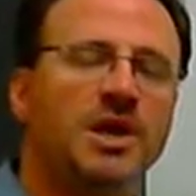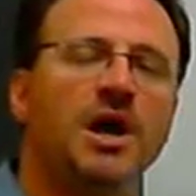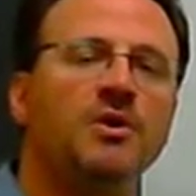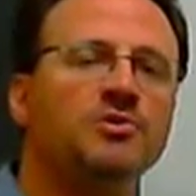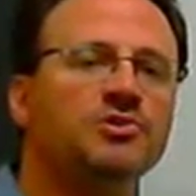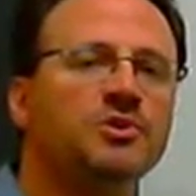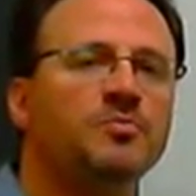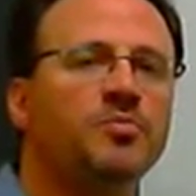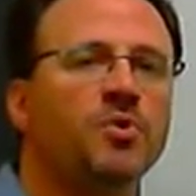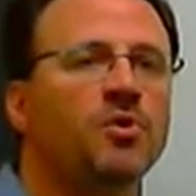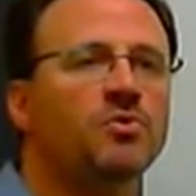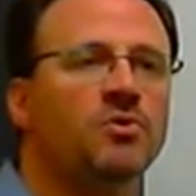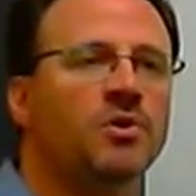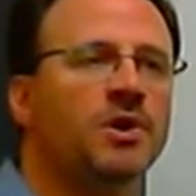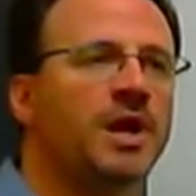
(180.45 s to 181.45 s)
Scholarship
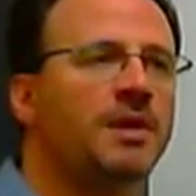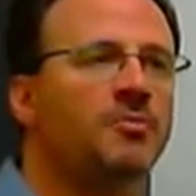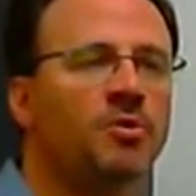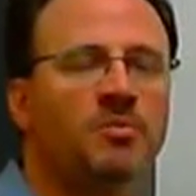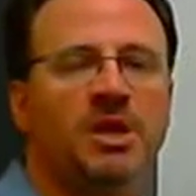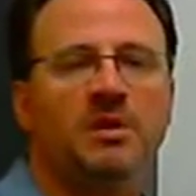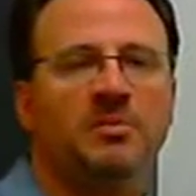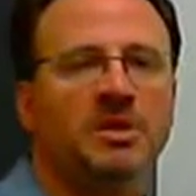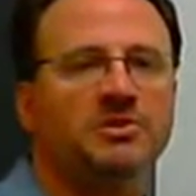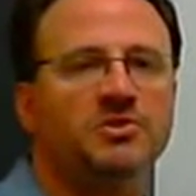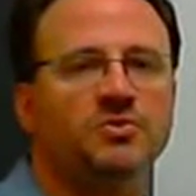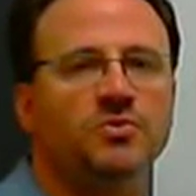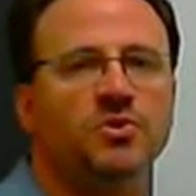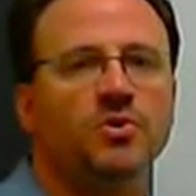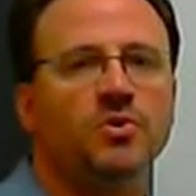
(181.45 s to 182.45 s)
Program, or maybe
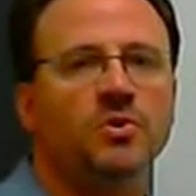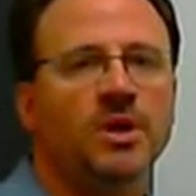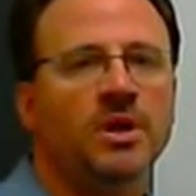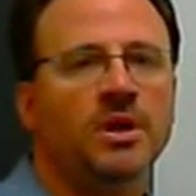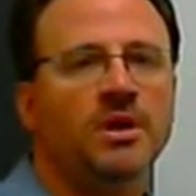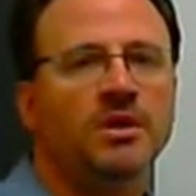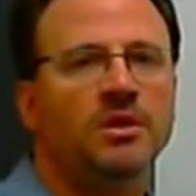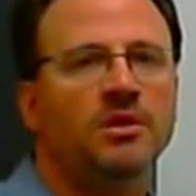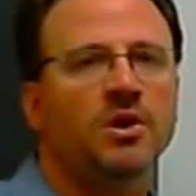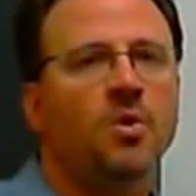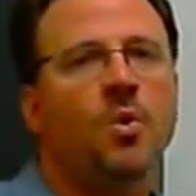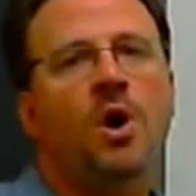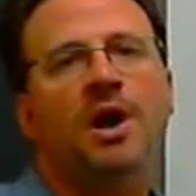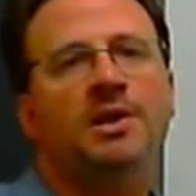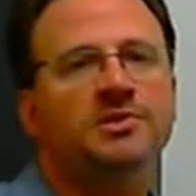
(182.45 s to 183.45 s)
it's through the
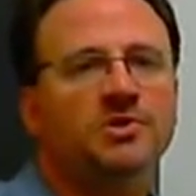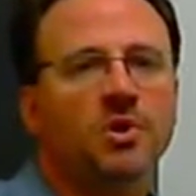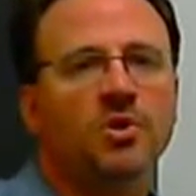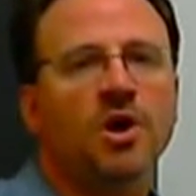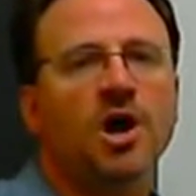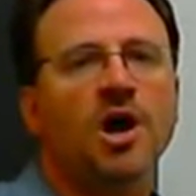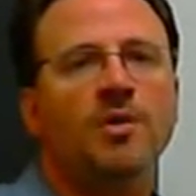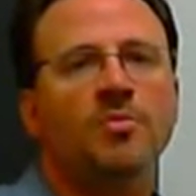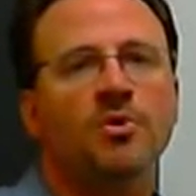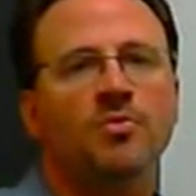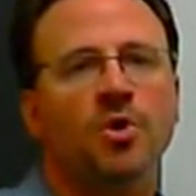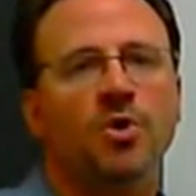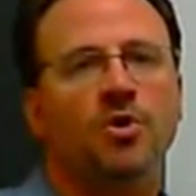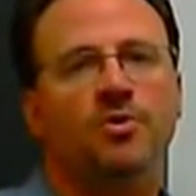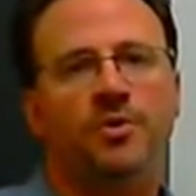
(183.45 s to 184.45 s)
Kiwanis Club
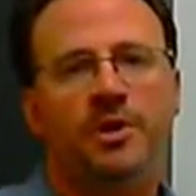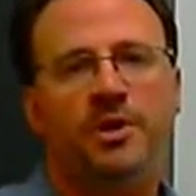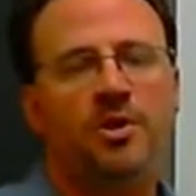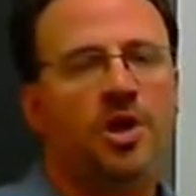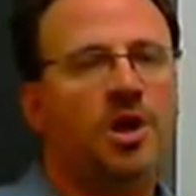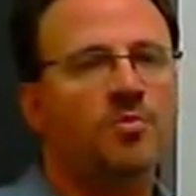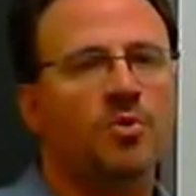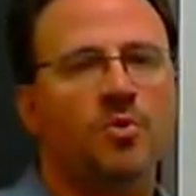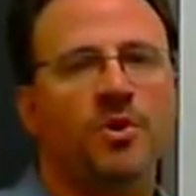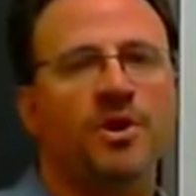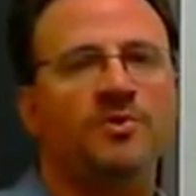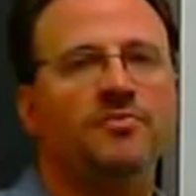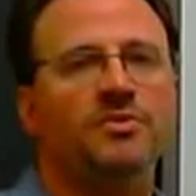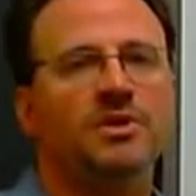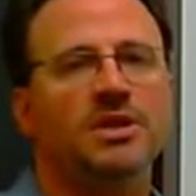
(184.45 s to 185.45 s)
or Rotary Club or
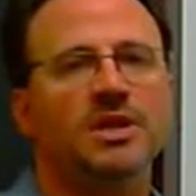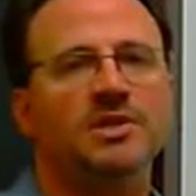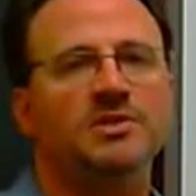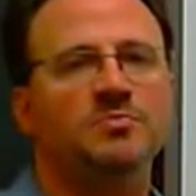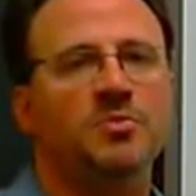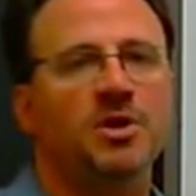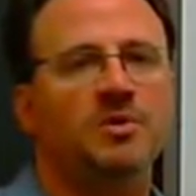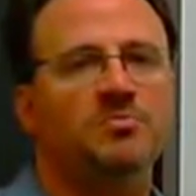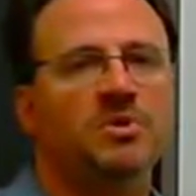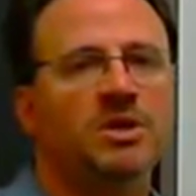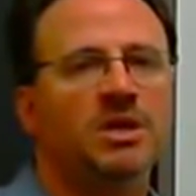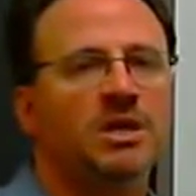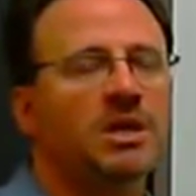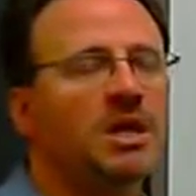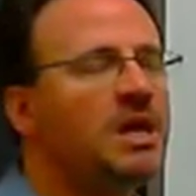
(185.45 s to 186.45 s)
whatever the case might
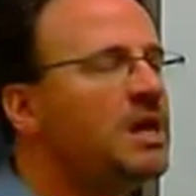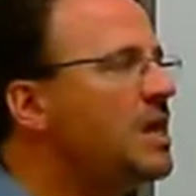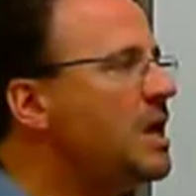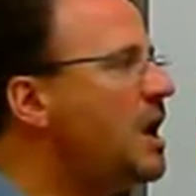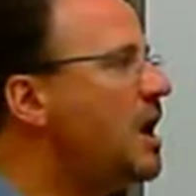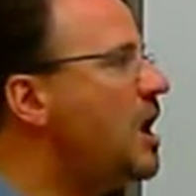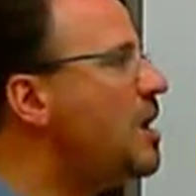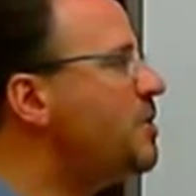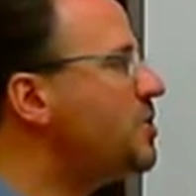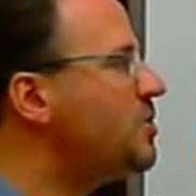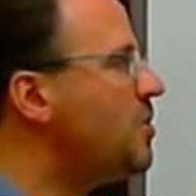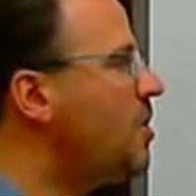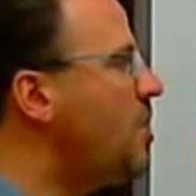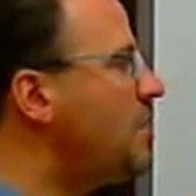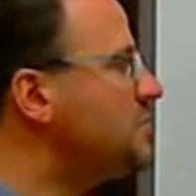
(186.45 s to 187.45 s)
be. But
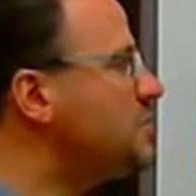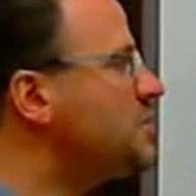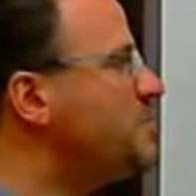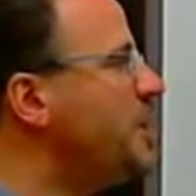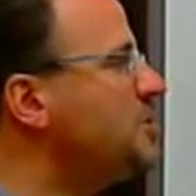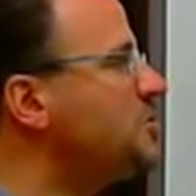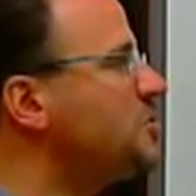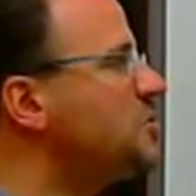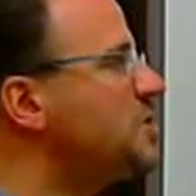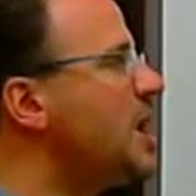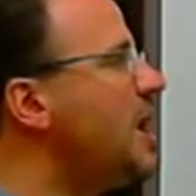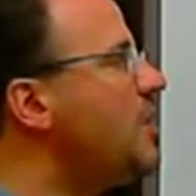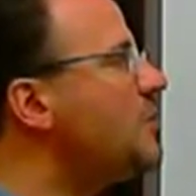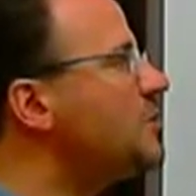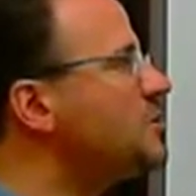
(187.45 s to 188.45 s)
there are also special
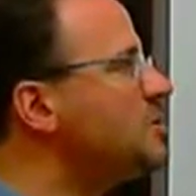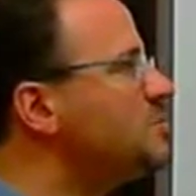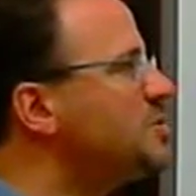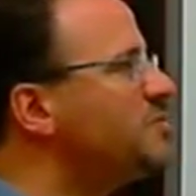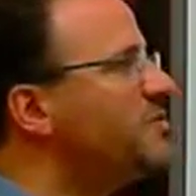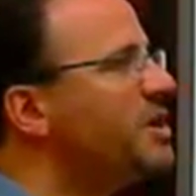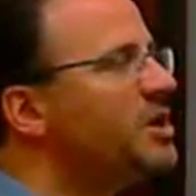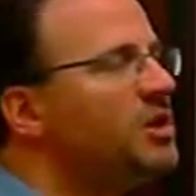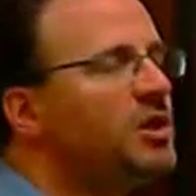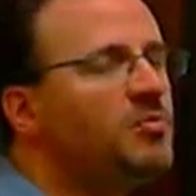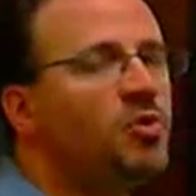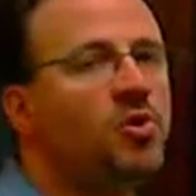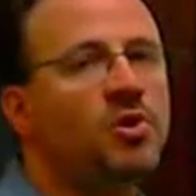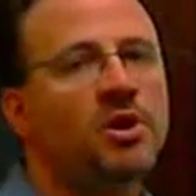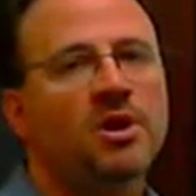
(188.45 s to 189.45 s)
scholarships
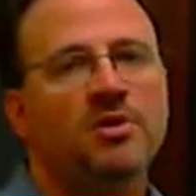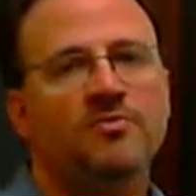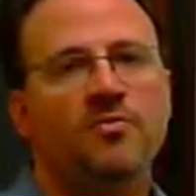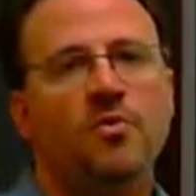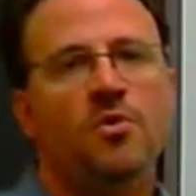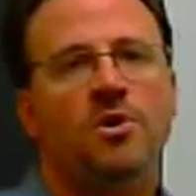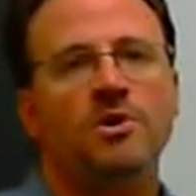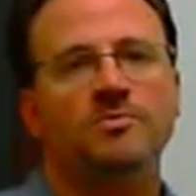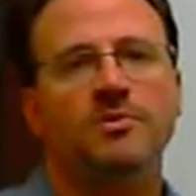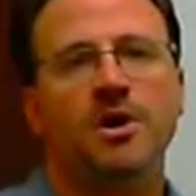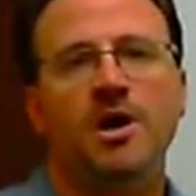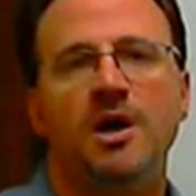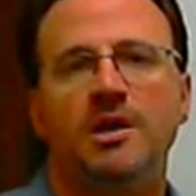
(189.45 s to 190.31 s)
available for